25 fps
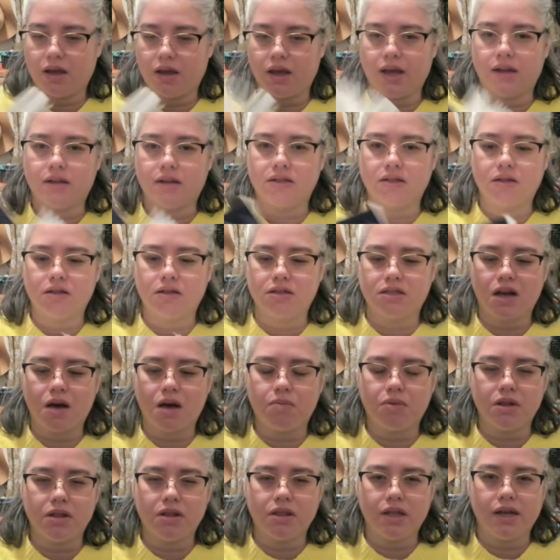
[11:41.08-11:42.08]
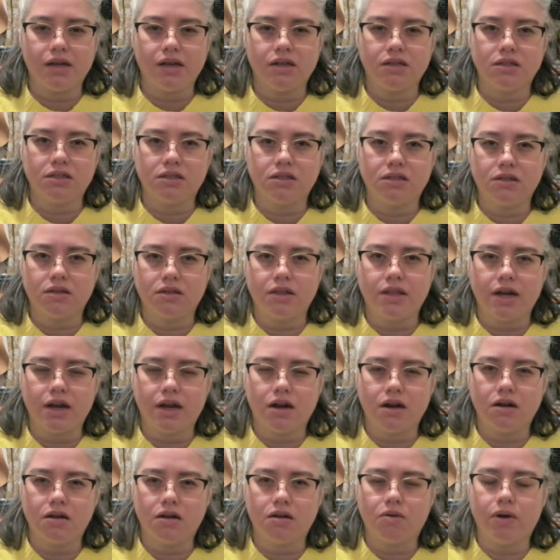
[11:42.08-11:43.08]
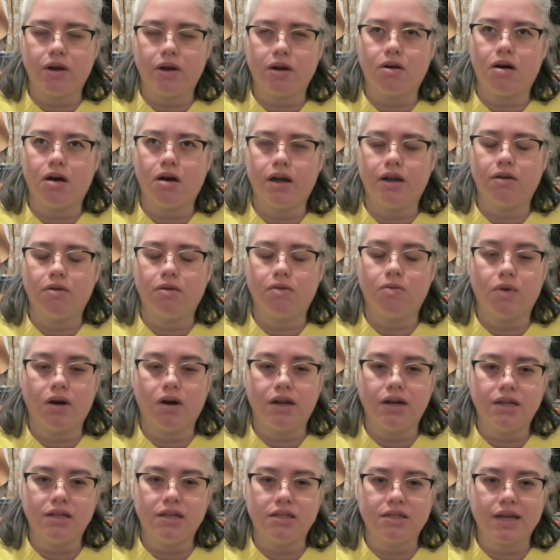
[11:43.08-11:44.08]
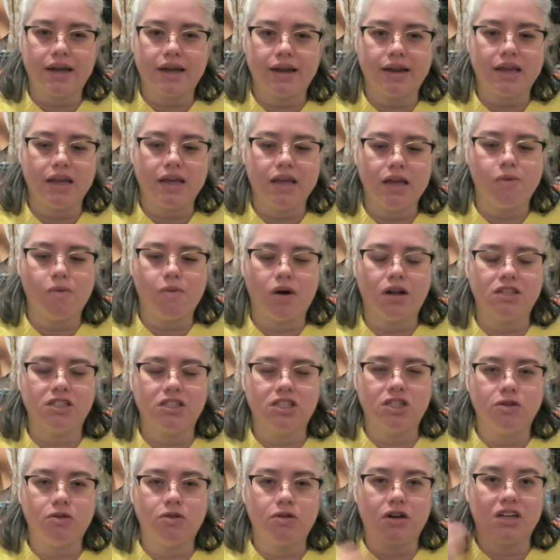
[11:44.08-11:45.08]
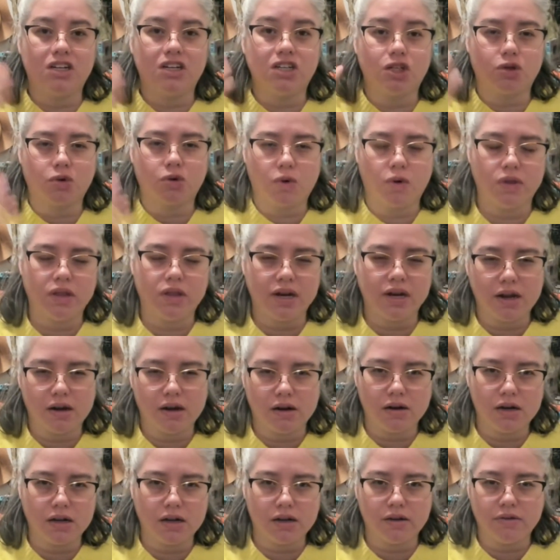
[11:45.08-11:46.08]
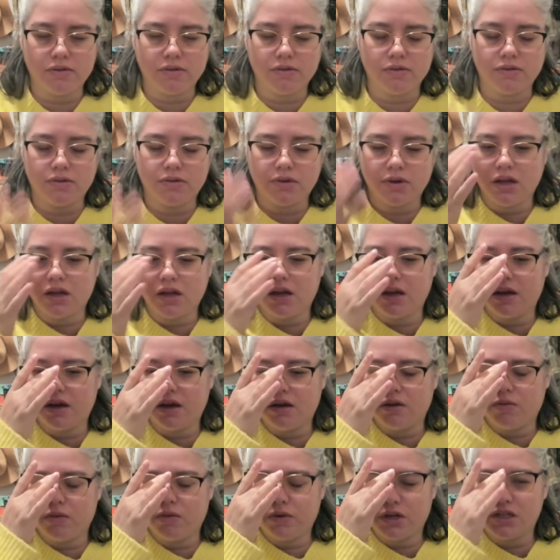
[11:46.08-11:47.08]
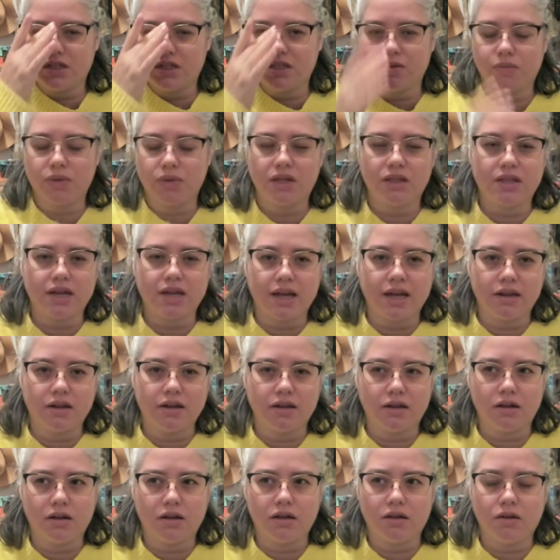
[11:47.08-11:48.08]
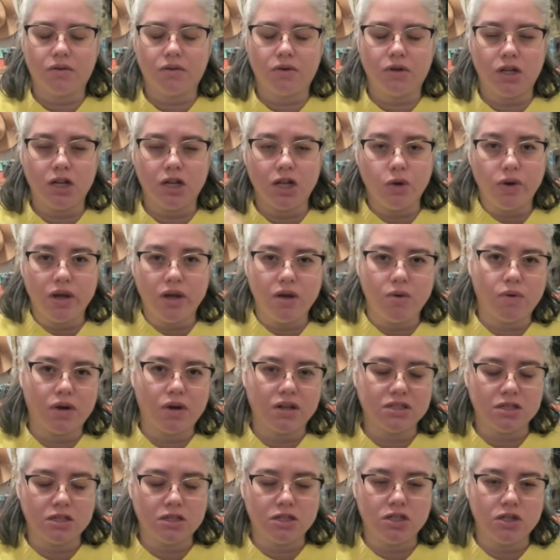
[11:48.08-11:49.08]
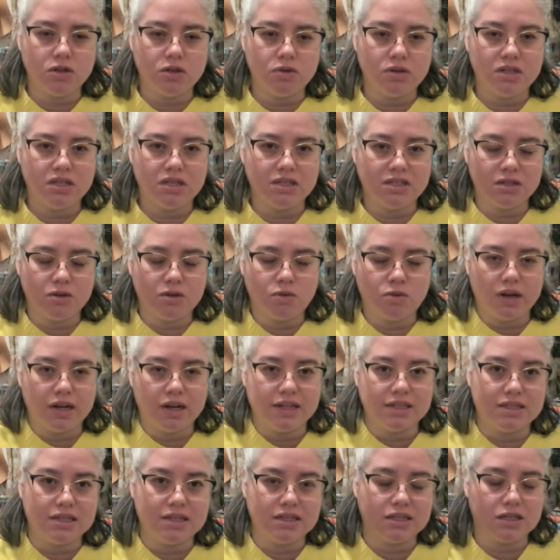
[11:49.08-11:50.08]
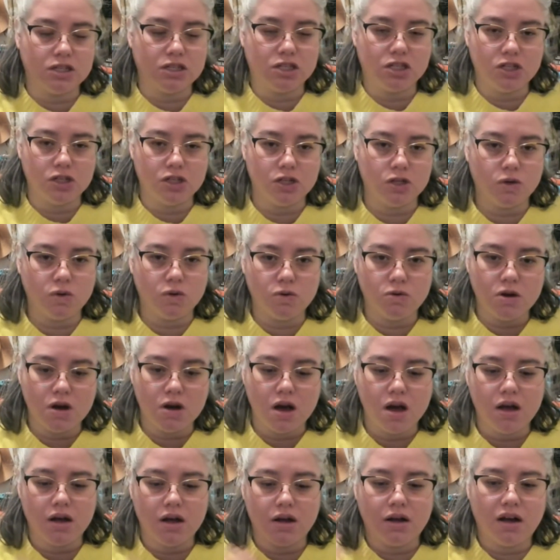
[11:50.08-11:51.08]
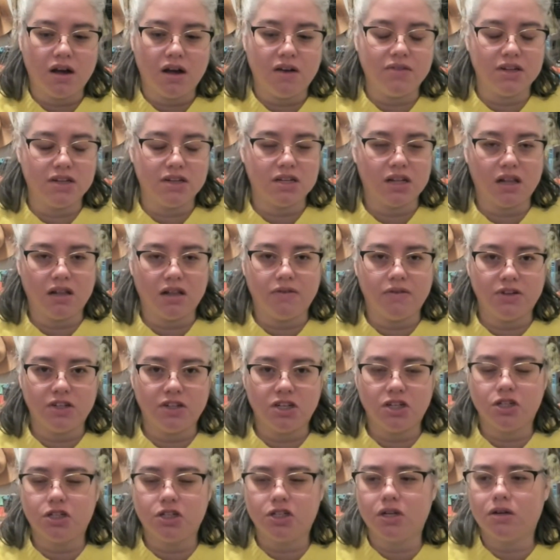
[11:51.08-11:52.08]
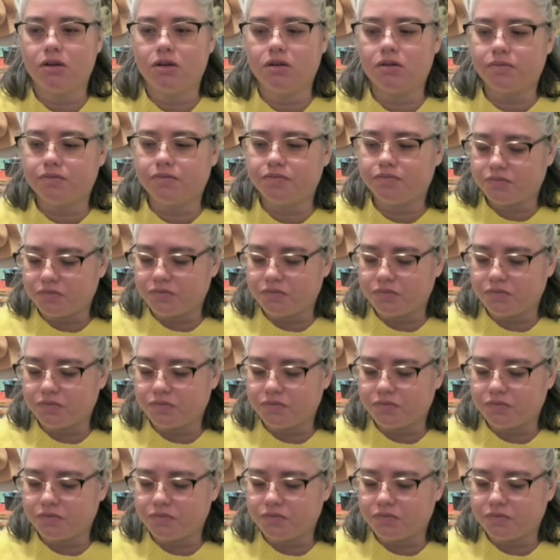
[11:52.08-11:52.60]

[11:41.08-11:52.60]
And so there's a couple of things there going on. One is that he wants to control the narrative, which is something that Louis wants to do in season 1 and season 2 of the television show.